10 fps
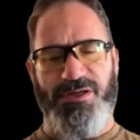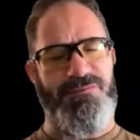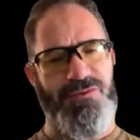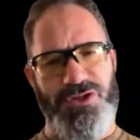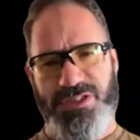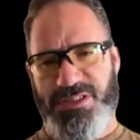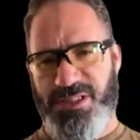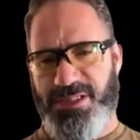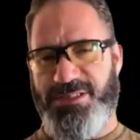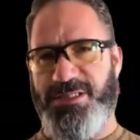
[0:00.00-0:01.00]

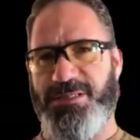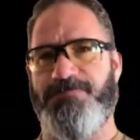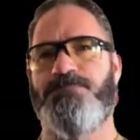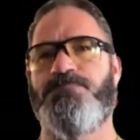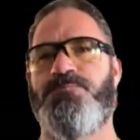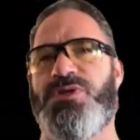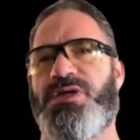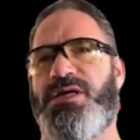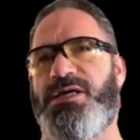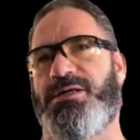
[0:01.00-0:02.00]
versatility
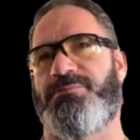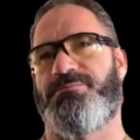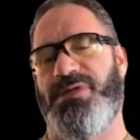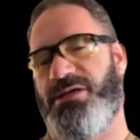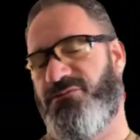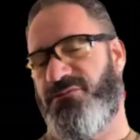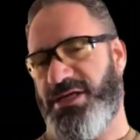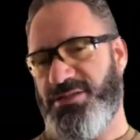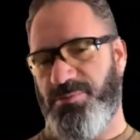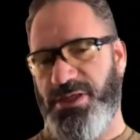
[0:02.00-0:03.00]
and
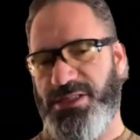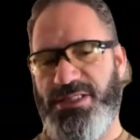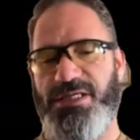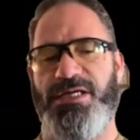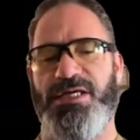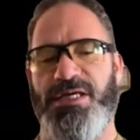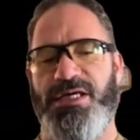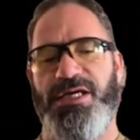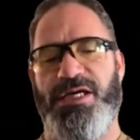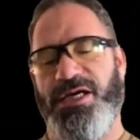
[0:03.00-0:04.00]
flexibility,
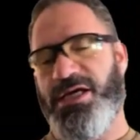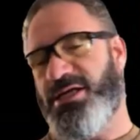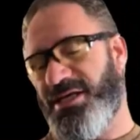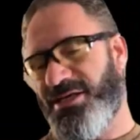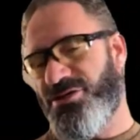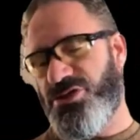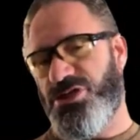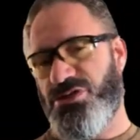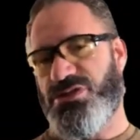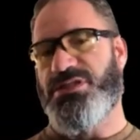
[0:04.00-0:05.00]
it
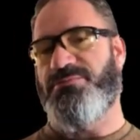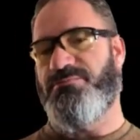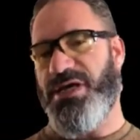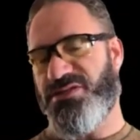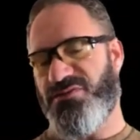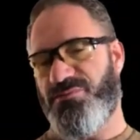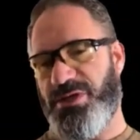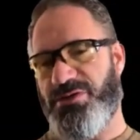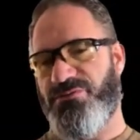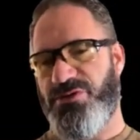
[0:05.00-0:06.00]
introduces a massive
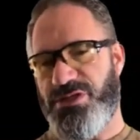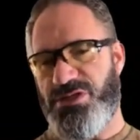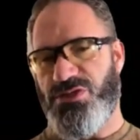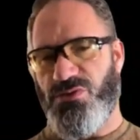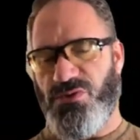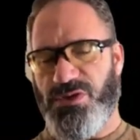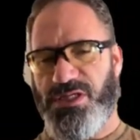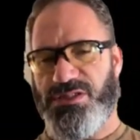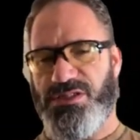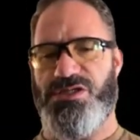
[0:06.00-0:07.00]
amount of risk to your
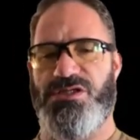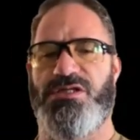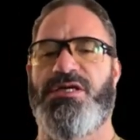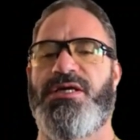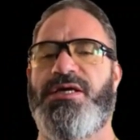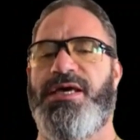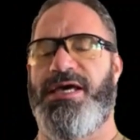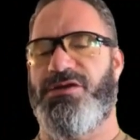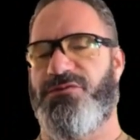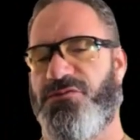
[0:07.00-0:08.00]
organization
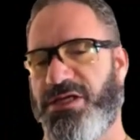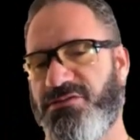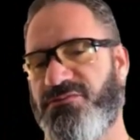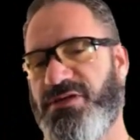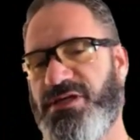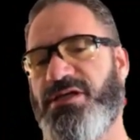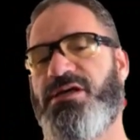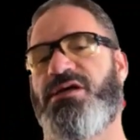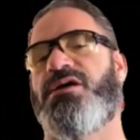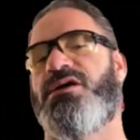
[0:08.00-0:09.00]
and
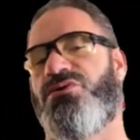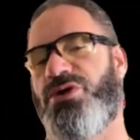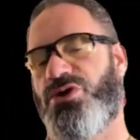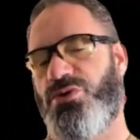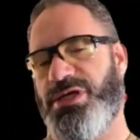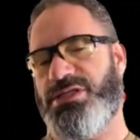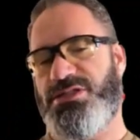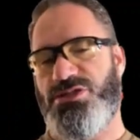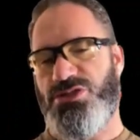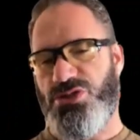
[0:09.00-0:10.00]
effectively
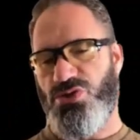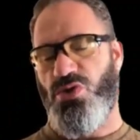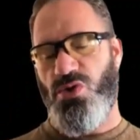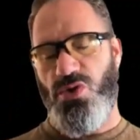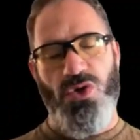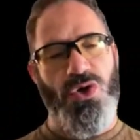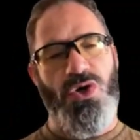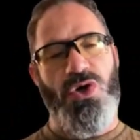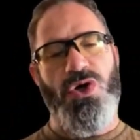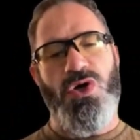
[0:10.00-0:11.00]
requests your
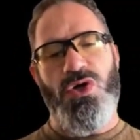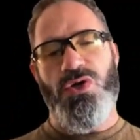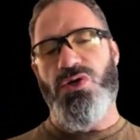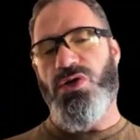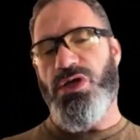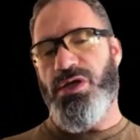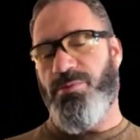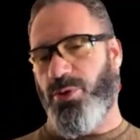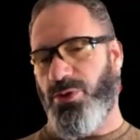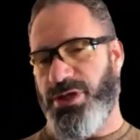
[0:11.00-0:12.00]

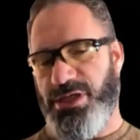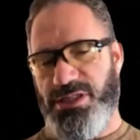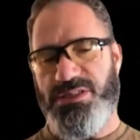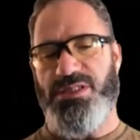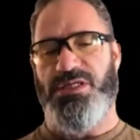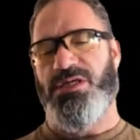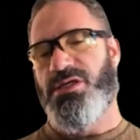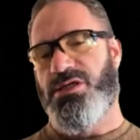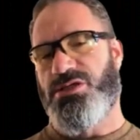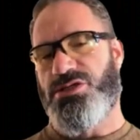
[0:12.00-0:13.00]
employees
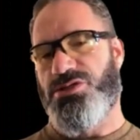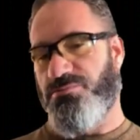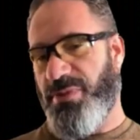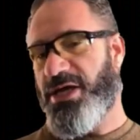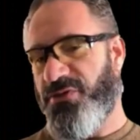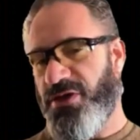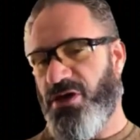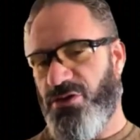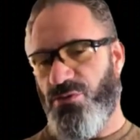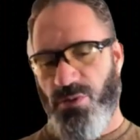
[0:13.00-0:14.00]
to make their
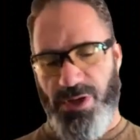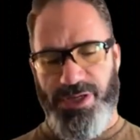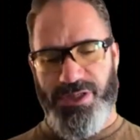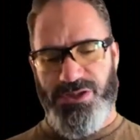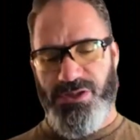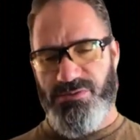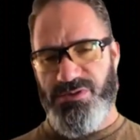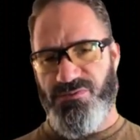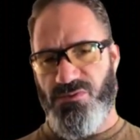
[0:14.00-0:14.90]
own way in terms of